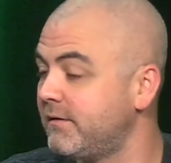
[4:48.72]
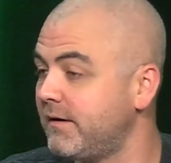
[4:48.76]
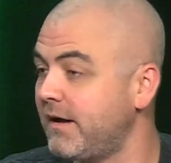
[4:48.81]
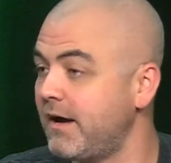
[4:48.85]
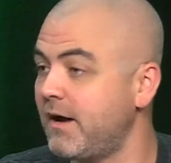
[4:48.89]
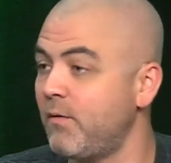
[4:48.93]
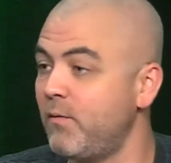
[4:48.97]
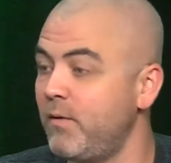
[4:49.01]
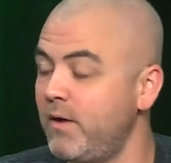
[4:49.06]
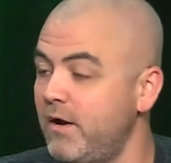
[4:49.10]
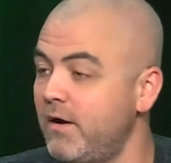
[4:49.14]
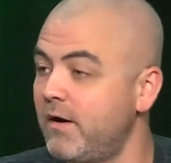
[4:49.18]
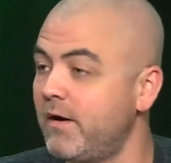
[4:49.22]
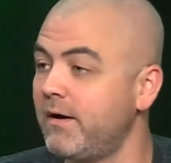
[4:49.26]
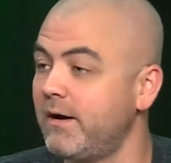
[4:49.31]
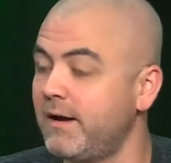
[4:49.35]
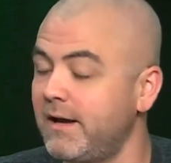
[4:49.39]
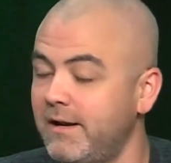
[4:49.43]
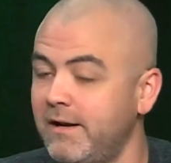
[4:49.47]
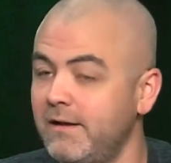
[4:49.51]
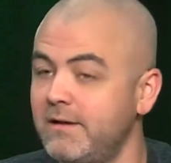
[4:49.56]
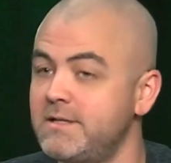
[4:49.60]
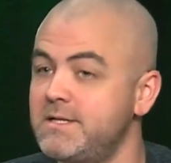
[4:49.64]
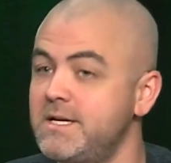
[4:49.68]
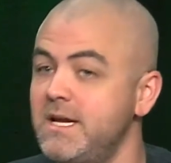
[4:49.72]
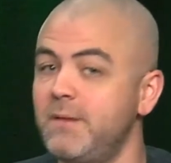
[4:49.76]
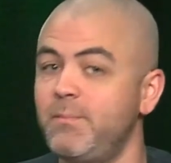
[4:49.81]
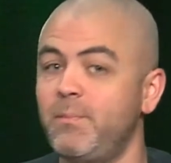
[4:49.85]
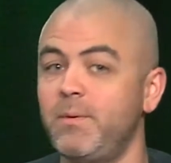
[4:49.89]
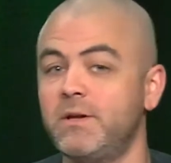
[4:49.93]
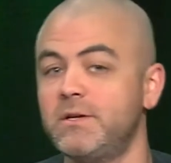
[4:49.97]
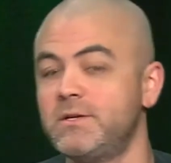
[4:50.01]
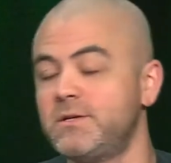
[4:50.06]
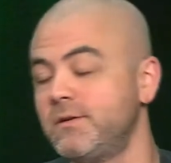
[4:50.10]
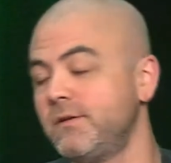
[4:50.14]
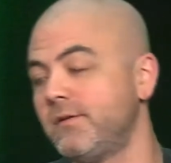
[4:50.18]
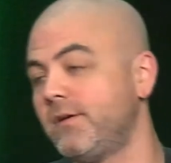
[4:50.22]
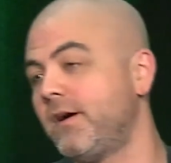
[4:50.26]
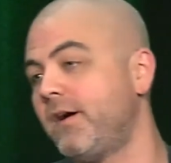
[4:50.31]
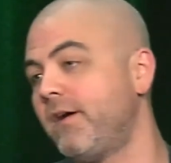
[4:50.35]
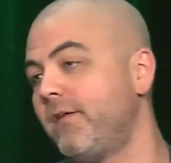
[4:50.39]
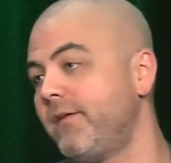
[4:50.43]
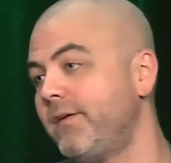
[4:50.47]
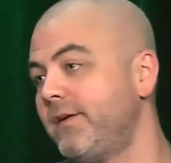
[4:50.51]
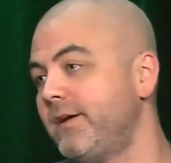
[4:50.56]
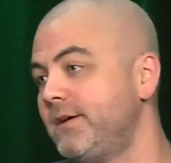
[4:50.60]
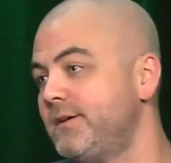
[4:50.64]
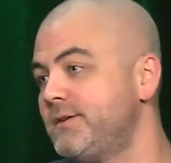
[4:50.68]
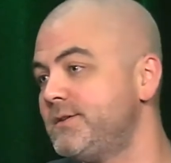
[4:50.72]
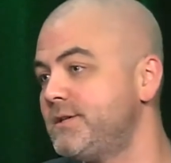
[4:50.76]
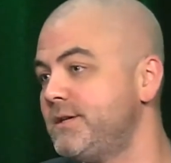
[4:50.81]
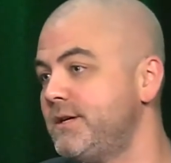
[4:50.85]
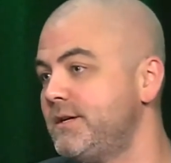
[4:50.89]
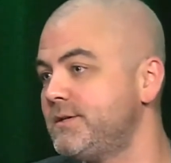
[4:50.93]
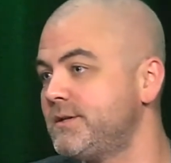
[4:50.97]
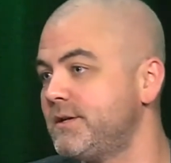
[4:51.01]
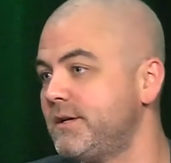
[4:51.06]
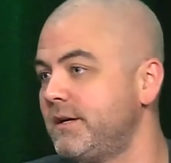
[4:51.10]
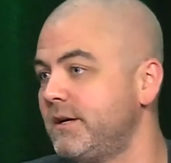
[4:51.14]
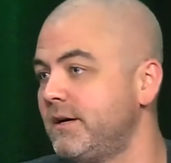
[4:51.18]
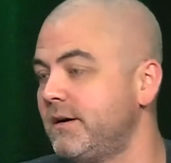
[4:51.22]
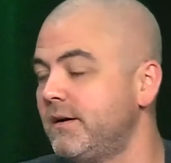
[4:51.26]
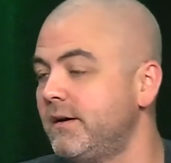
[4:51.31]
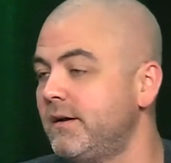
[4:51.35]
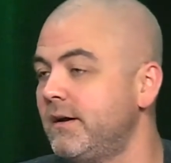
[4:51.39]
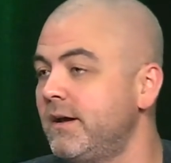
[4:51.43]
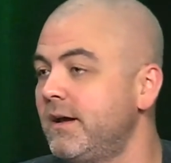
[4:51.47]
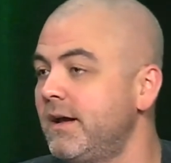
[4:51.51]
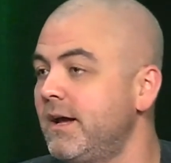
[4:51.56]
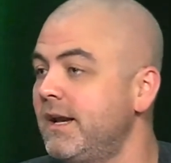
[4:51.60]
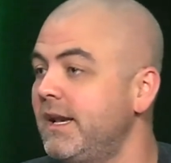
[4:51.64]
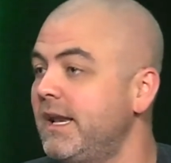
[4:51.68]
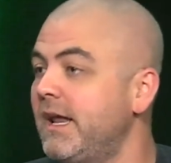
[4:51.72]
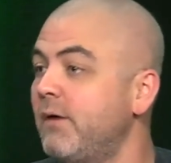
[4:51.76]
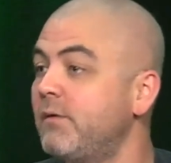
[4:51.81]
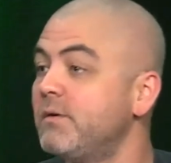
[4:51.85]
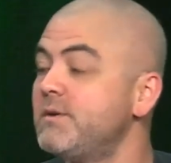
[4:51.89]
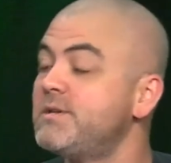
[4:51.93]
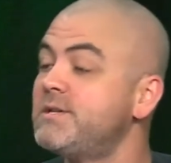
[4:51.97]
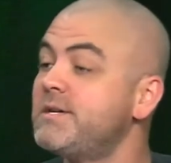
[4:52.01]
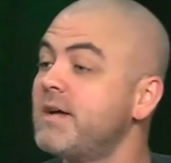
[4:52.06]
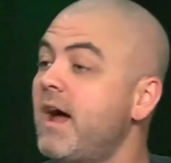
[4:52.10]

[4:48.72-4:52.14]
Yeah, we are getting deep into the holiday season here. Now,